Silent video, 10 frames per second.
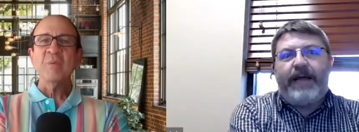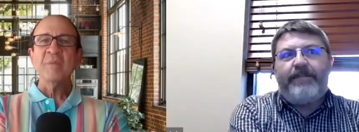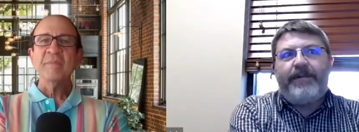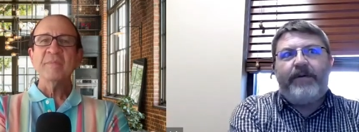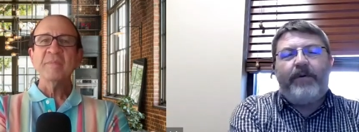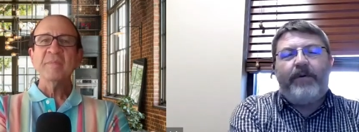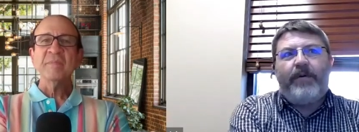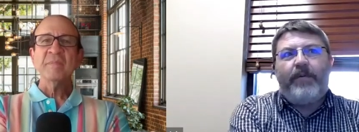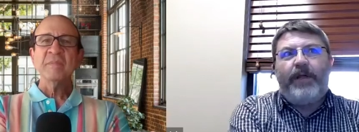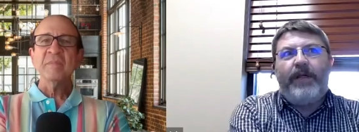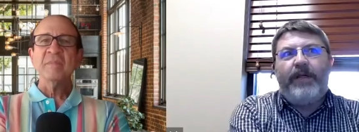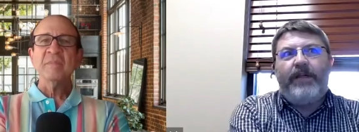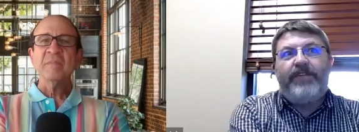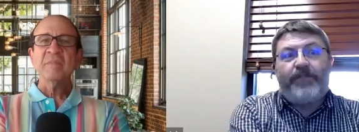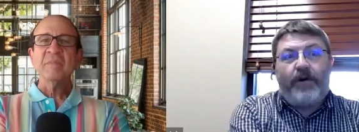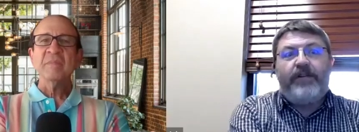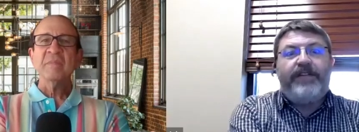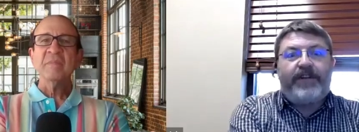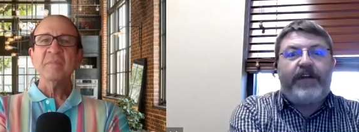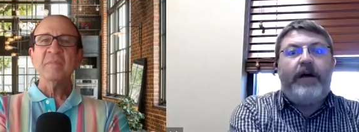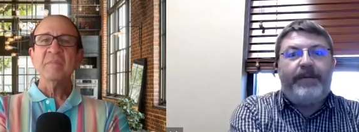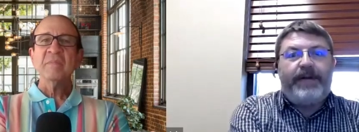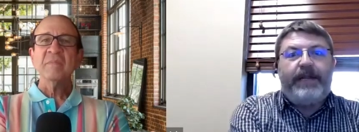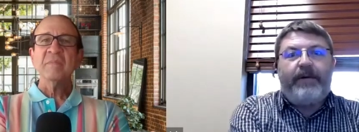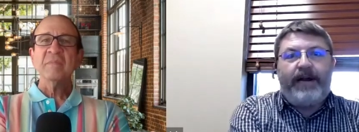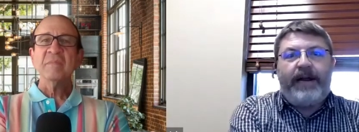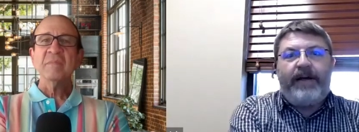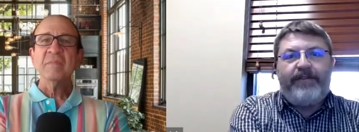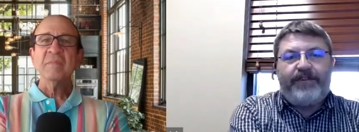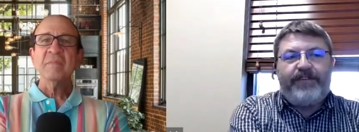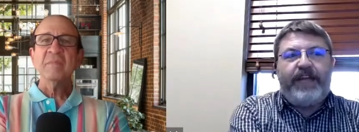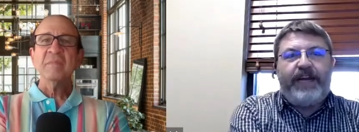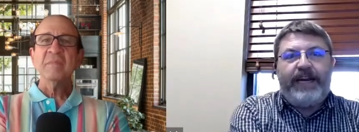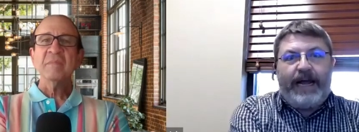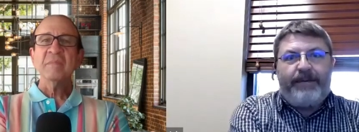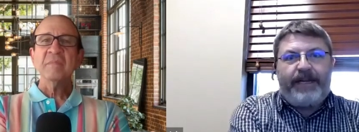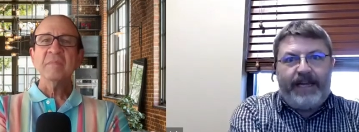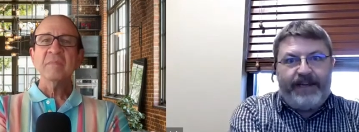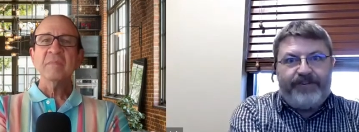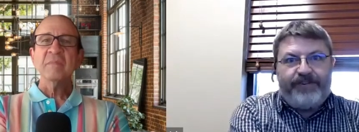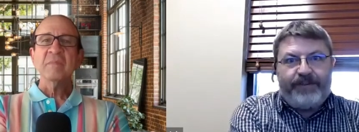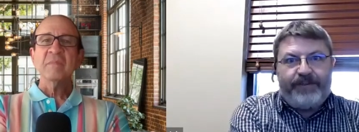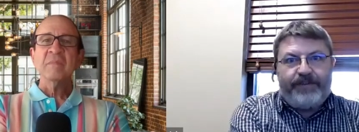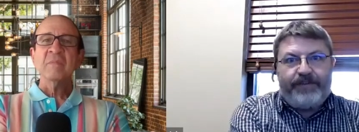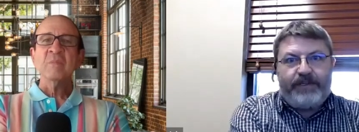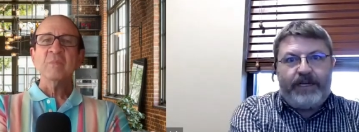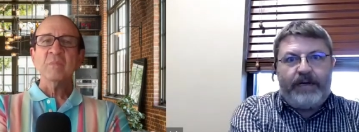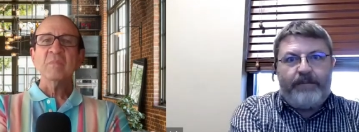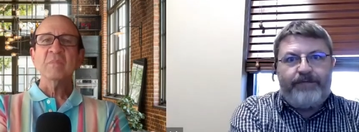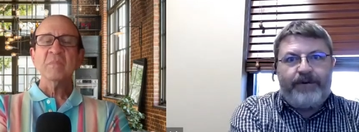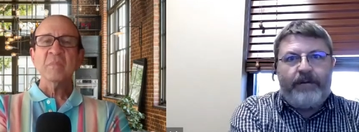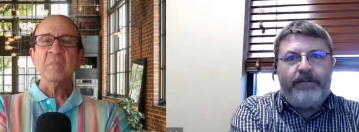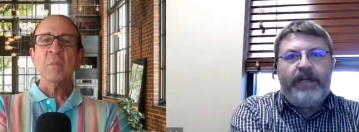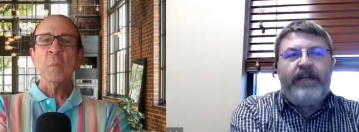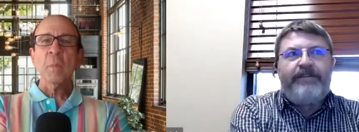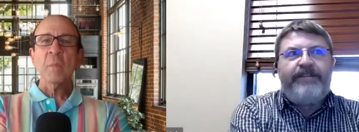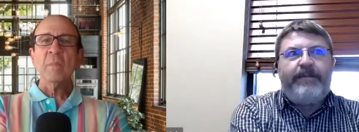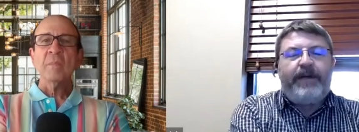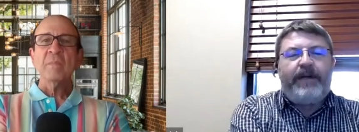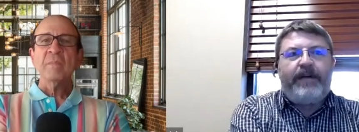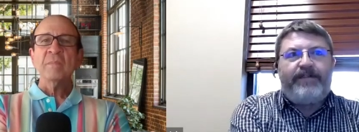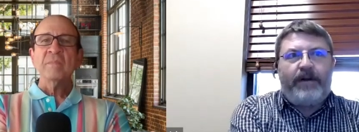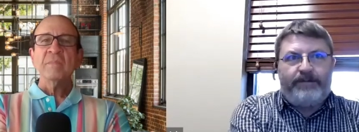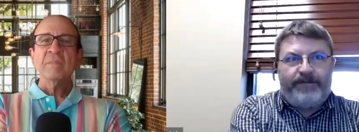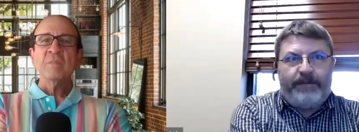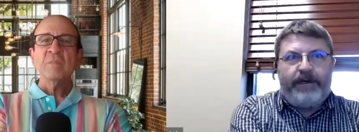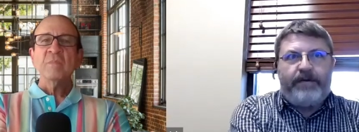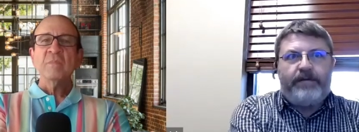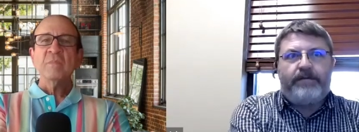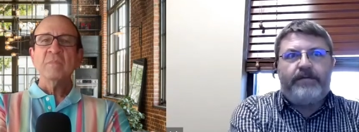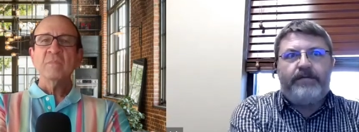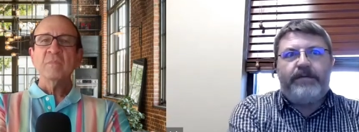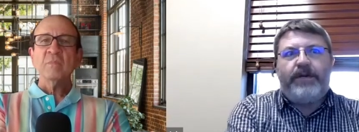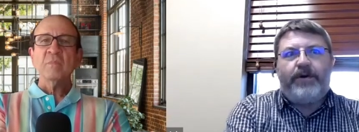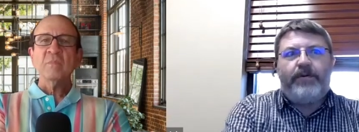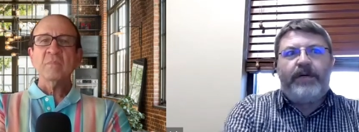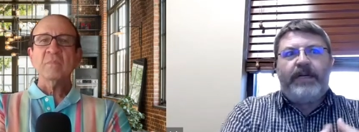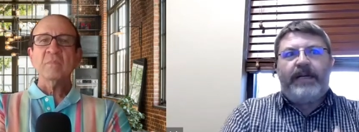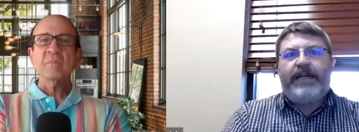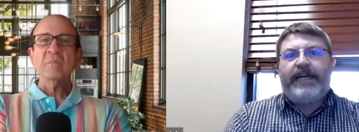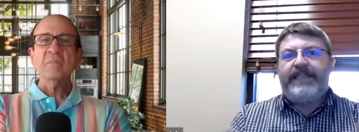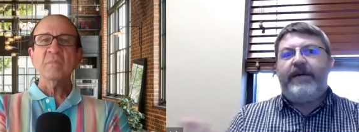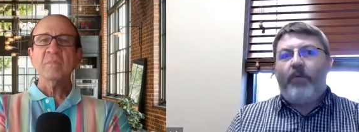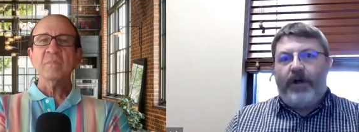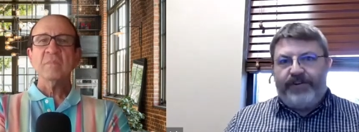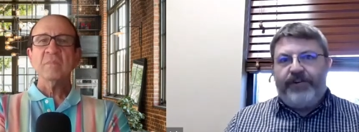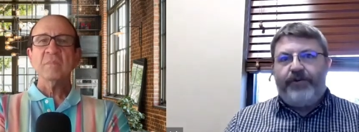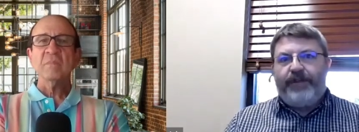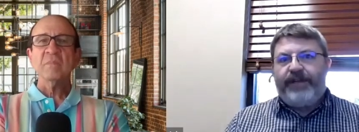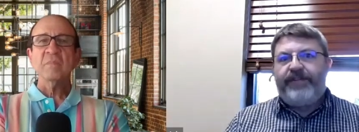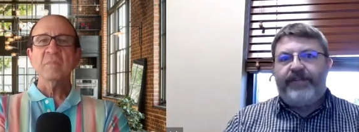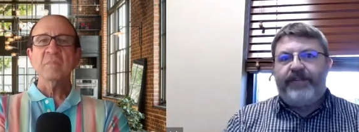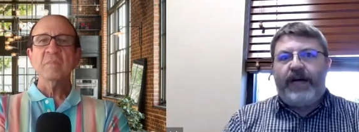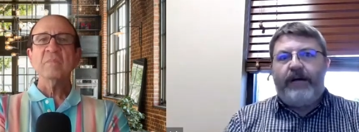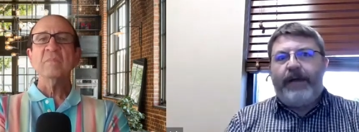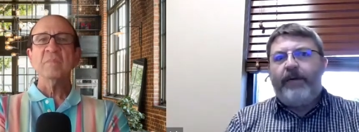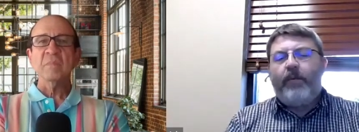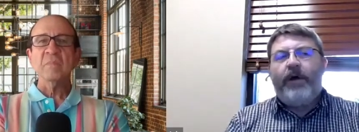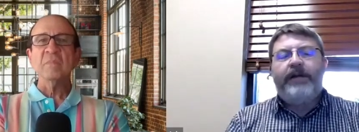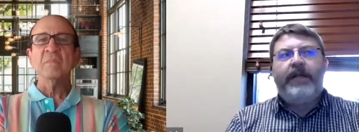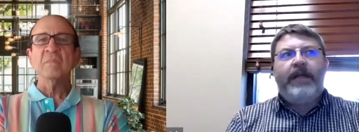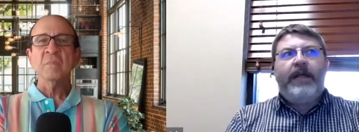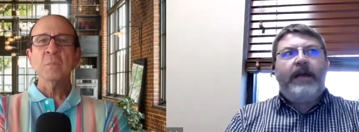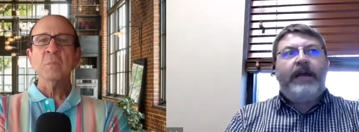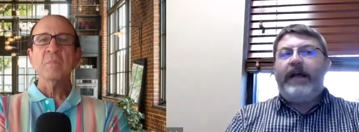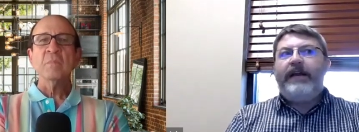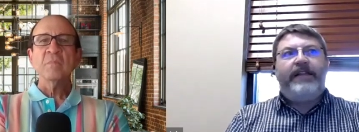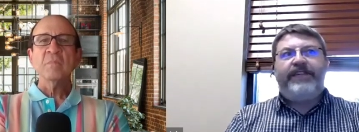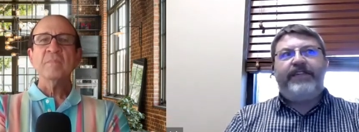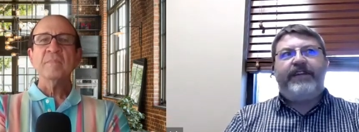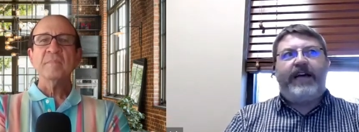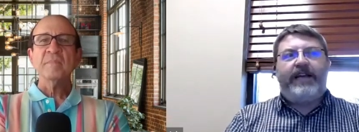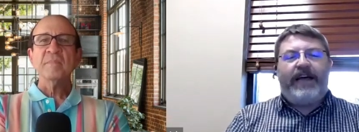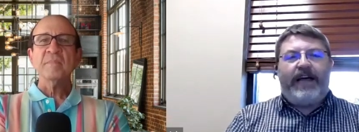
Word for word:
Speaker 1: app. we struggle as a company right now, just getting applications um, from female, from female, you know, guests that want to do this. Um, and one, this is not,